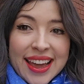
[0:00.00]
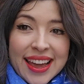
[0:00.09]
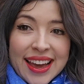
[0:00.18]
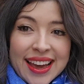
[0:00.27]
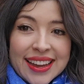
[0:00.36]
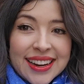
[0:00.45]

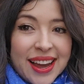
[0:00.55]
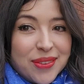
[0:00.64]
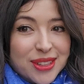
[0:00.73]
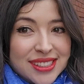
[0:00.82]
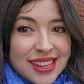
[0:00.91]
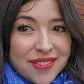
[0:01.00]
and I
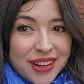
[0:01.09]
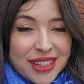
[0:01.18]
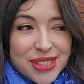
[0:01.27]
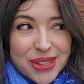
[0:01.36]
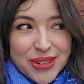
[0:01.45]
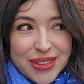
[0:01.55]
will definitely
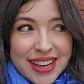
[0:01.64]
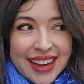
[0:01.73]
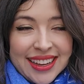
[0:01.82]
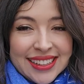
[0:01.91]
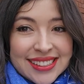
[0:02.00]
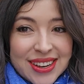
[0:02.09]
show you
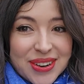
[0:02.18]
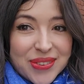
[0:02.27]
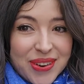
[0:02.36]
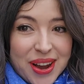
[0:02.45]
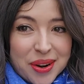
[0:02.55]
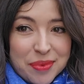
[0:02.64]
guys
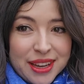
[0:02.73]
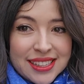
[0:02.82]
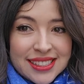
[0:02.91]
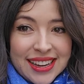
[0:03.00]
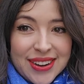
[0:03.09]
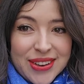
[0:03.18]
around
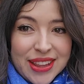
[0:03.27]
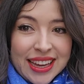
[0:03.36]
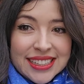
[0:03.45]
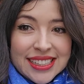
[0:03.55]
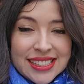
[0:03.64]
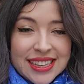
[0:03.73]
because I know you
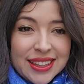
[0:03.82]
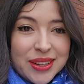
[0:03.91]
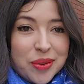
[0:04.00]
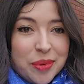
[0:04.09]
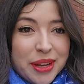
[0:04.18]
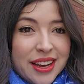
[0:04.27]
like to see a
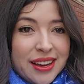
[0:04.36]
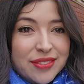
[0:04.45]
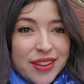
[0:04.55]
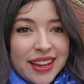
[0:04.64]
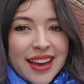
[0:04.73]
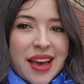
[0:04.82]
little bit of
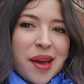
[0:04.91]
like